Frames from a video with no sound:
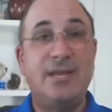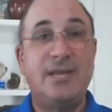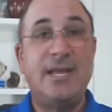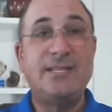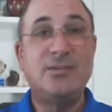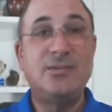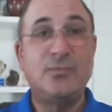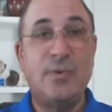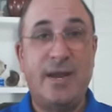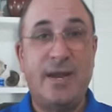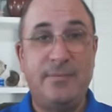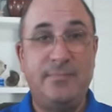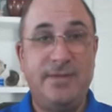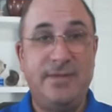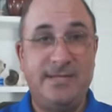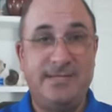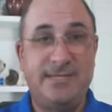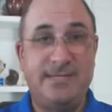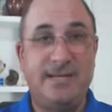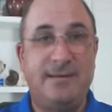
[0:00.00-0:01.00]
Let's wrap
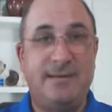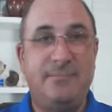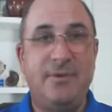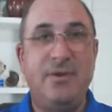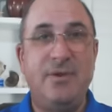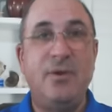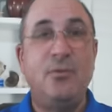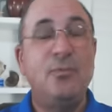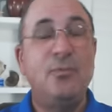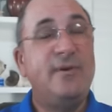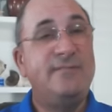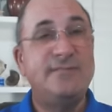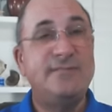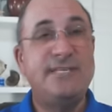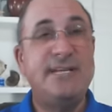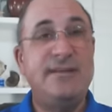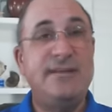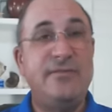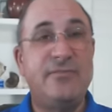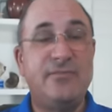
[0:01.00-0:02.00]
this up. We've
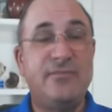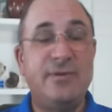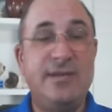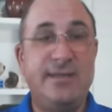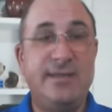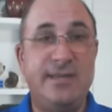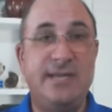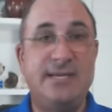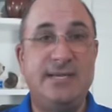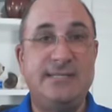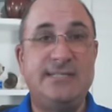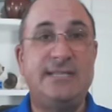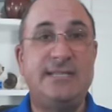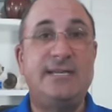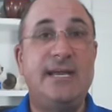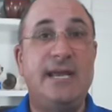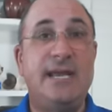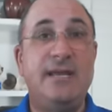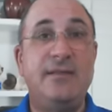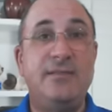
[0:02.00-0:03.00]
seen three things
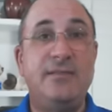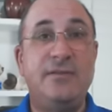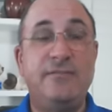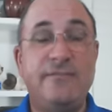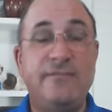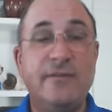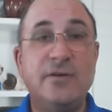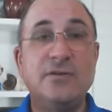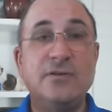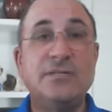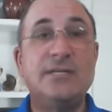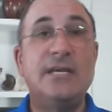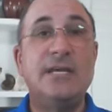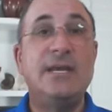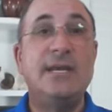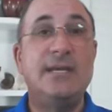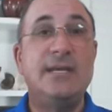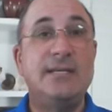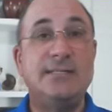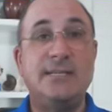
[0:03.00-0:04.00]
today. The first
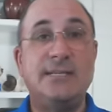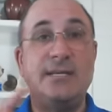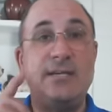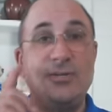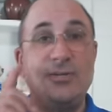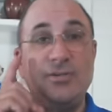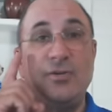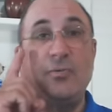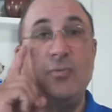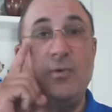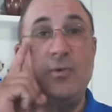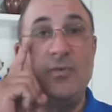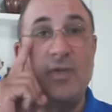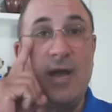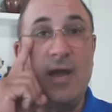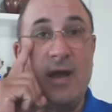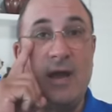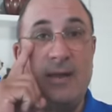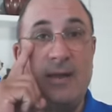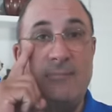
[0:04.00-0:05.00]
is an issue
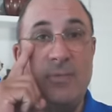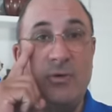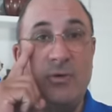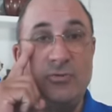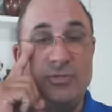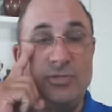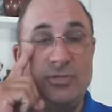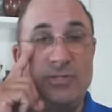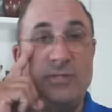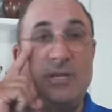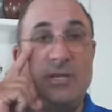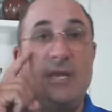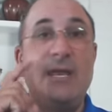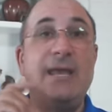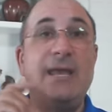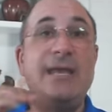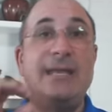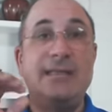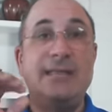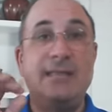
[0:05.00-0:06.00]
with eye motion.
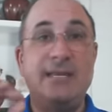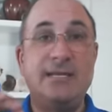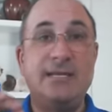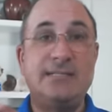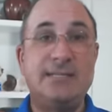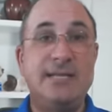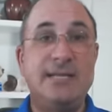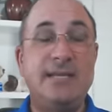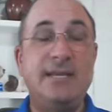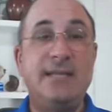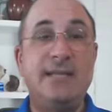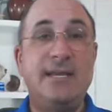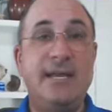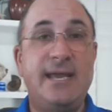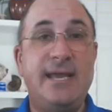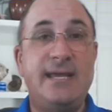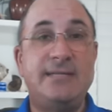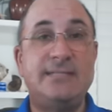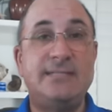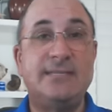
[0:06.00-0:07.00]
This
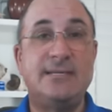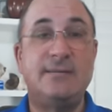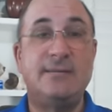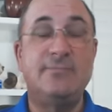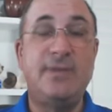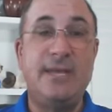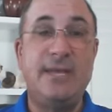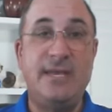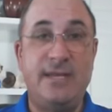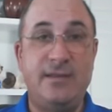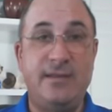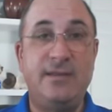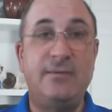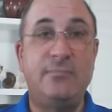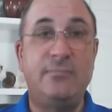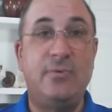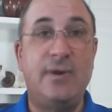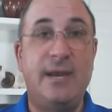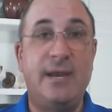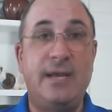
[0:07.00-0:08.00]
indicates something in
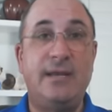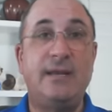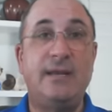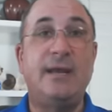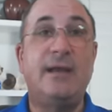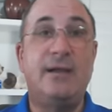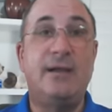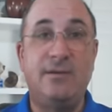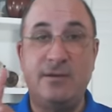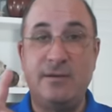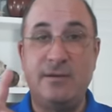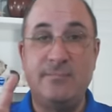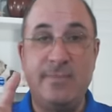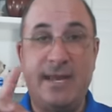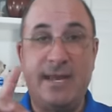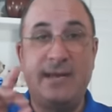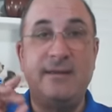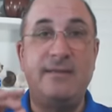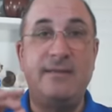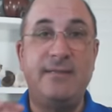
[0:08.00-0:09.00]
the brain. I'll
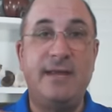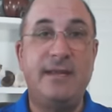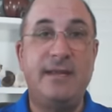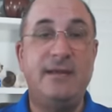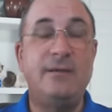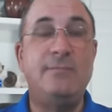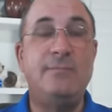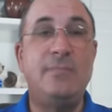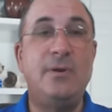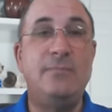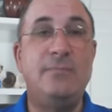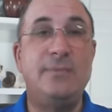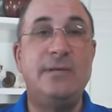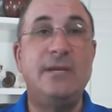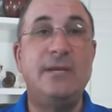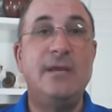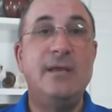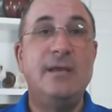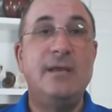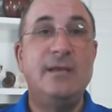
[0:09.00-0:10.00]
come back to that in a
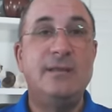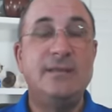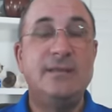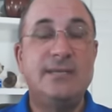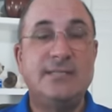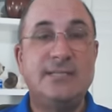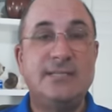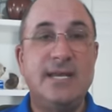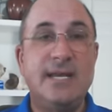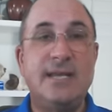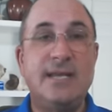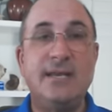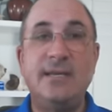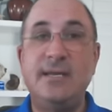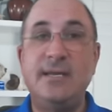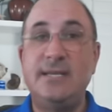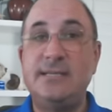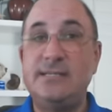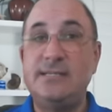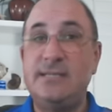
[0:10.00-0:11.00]
moment. The
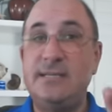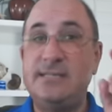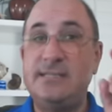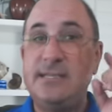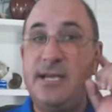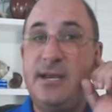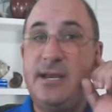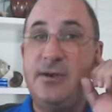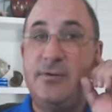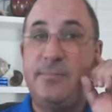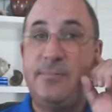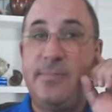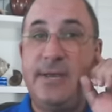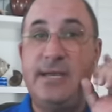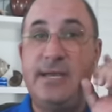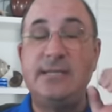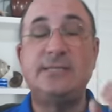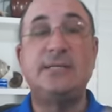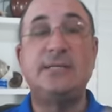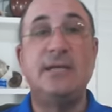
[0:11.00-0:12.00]
second is this
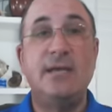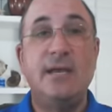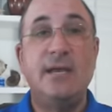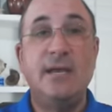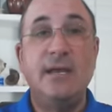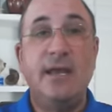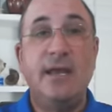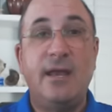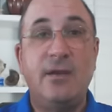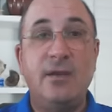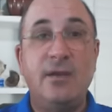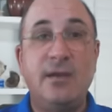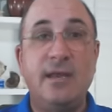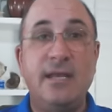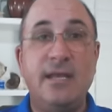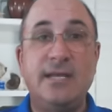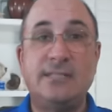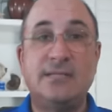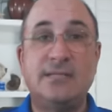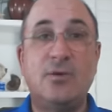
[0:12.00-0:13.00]
earpiece,
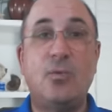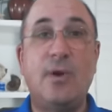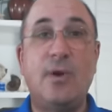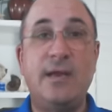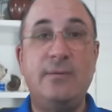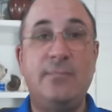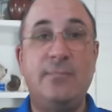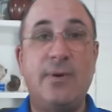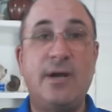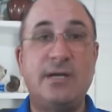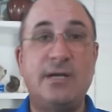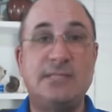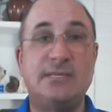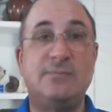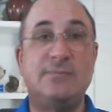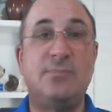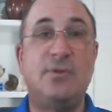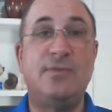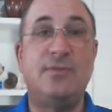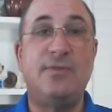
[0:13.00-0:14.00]
and it's quite
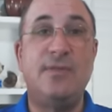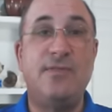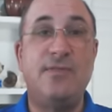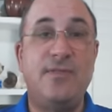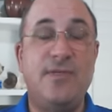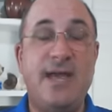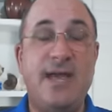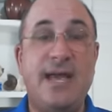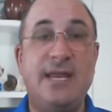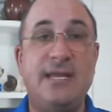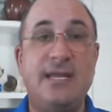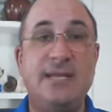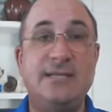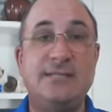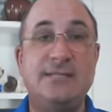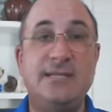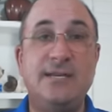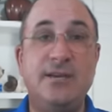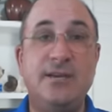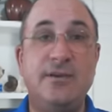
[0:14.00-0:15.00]
possible that that
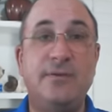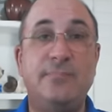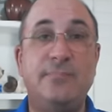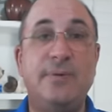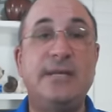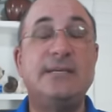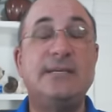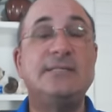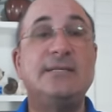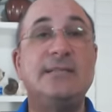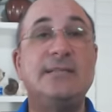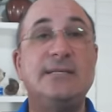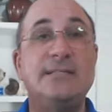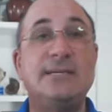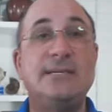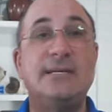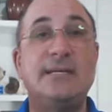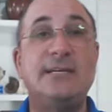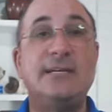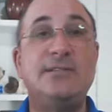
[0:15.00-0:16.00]
is an earpiece
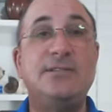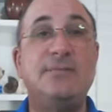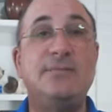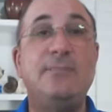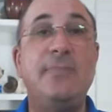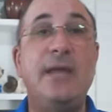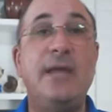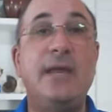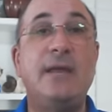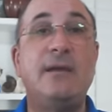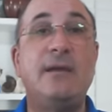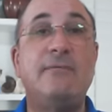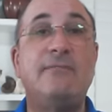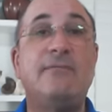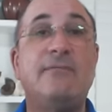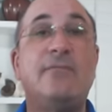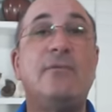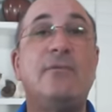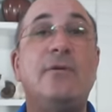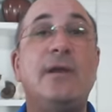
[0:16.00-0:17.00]
designed to make
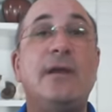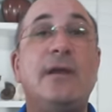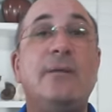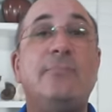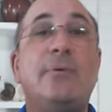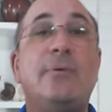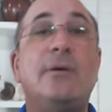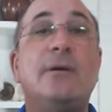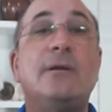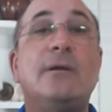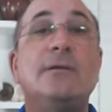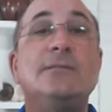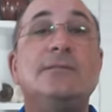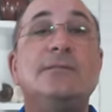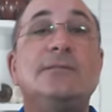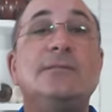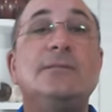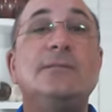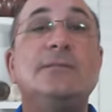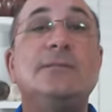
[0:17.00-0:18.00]
up for a
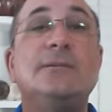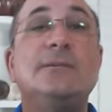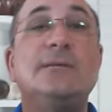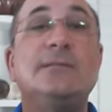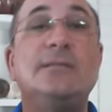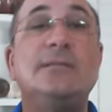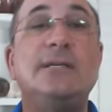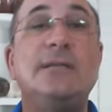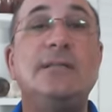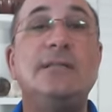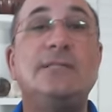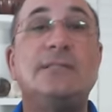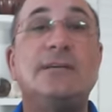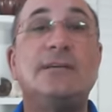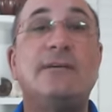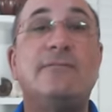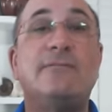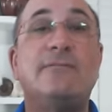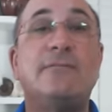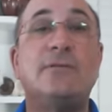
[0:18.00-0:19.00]
Parkinson's disease
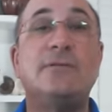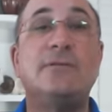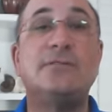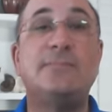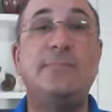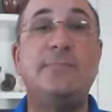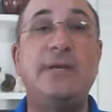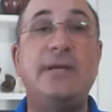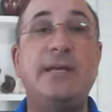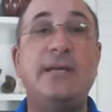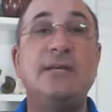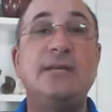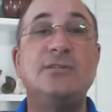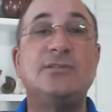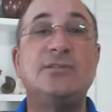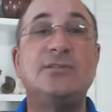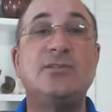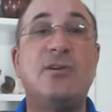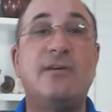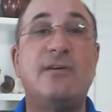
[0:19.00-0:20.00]
sufferer
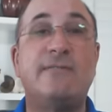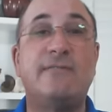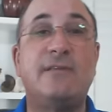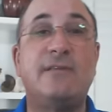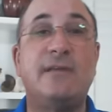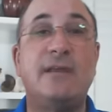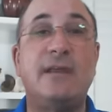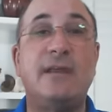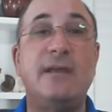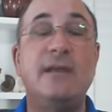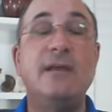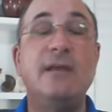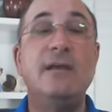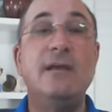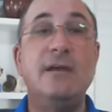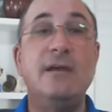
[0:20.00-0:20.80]
speaking softly.